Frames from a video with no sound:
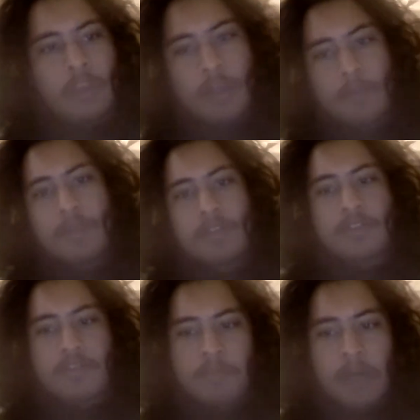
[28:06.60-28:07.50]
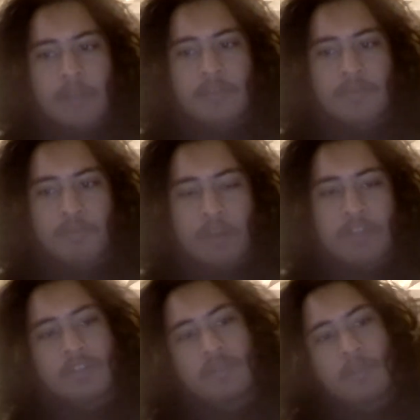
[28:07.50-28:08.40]
Yep, and since Biden's
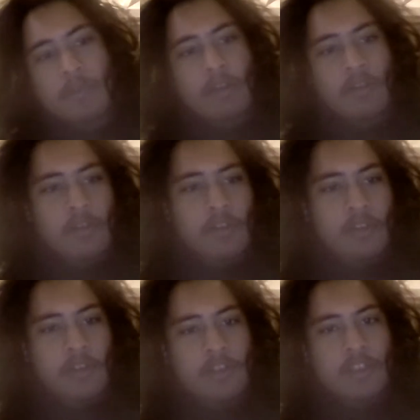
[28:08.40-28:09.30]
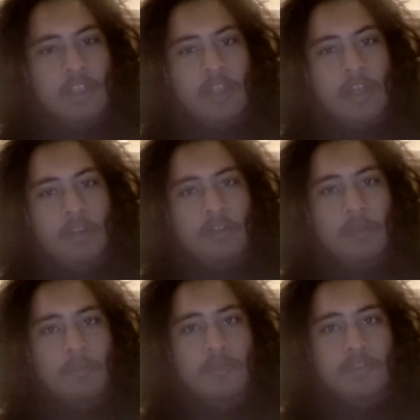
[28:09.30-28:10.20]
president of America, they take out a
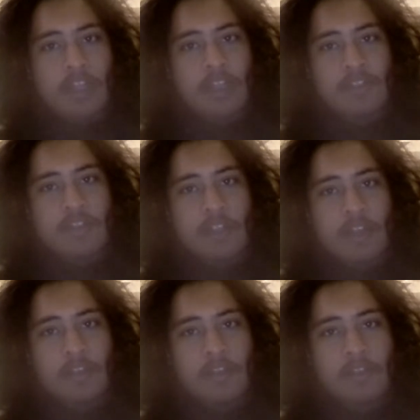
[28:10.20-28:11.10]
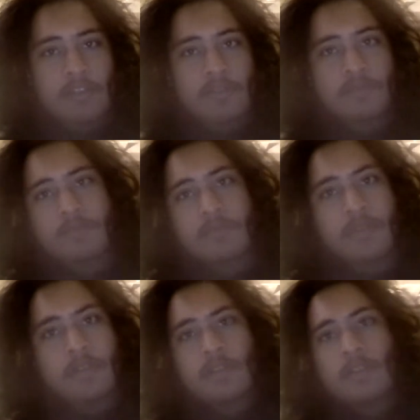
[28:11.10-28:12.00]
lot more taxes nowadays.
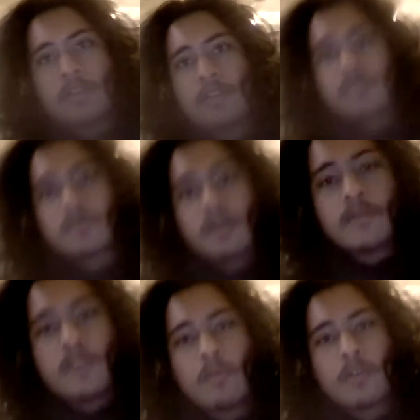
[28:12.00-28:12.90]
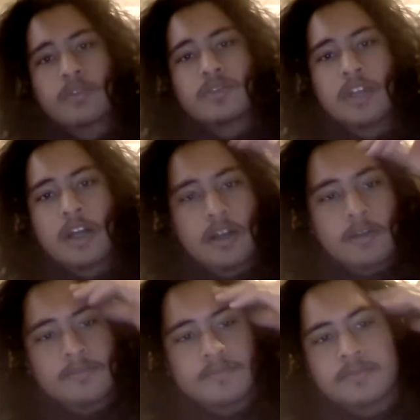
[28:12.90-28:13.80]
That's why if I work a
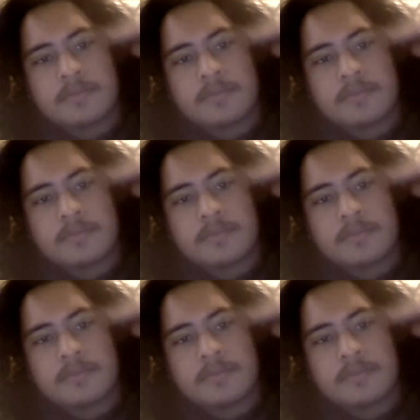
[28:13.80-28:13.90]
job,